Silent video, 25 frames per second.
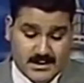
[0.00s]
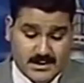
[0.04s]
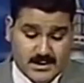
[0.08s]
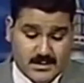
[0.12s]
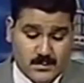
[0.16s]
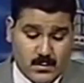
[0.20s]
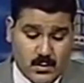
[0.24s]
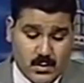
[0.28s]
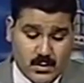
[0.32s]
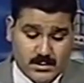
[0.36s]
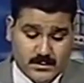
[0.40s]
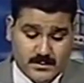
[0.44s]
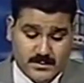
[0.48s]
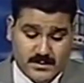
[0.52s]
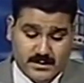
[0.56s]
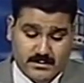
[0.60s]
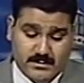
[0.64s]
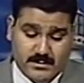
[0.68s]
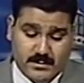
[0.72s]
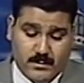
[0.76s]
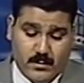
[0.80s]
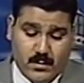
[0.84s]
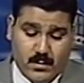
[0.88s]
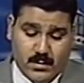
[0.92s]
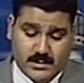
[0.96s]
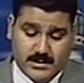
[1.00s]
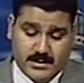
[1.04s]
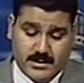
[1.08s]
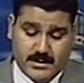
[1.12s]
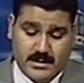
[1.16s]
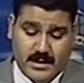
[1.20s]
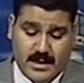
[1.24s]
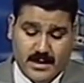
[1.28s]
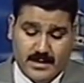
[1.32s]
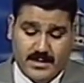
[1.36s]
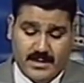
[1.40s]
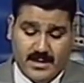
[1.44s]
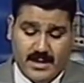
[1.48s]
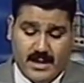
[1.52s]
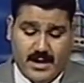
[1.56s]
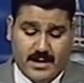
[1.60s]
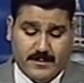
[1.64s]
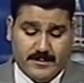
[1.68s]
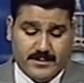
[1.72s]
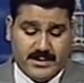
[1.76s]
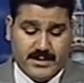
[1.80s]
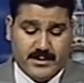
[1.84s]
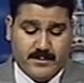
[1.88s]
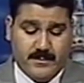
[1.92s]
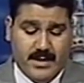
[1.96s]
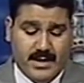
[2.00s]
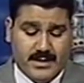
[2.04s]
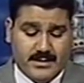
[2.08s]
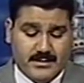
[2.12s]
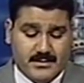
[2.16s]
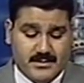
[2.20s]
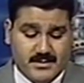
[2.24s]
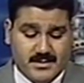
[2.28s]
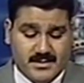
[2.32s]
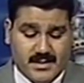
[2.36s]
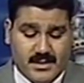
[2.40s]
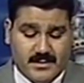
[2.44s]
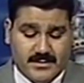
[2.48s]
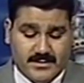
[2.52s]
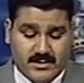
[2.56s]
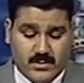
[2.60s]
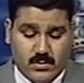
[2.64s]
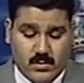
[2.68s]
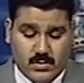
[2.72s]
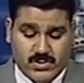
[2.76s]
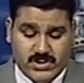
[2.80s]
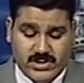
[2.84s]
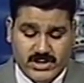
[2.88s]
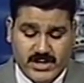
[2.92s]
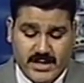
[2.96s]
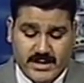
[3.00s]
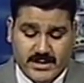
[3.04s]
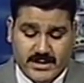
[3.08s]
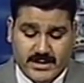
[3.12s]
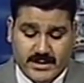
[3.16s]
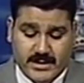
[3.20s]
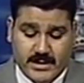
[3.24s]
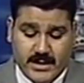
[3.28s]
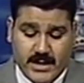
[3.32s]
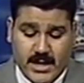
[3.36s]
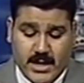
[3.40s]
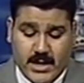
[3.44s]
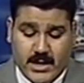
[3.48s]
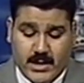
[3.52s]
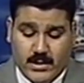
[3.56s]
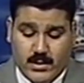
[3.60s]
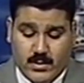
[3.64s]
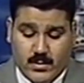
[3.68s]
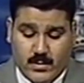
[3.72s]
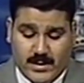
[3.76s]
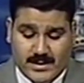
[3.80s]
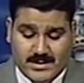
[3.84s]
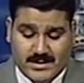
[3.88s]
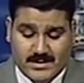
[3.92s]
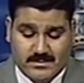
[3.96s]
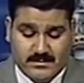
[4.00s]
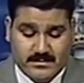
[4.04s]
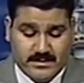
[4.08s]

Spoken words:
spokesman reported that the army commanders are negotiating U.S.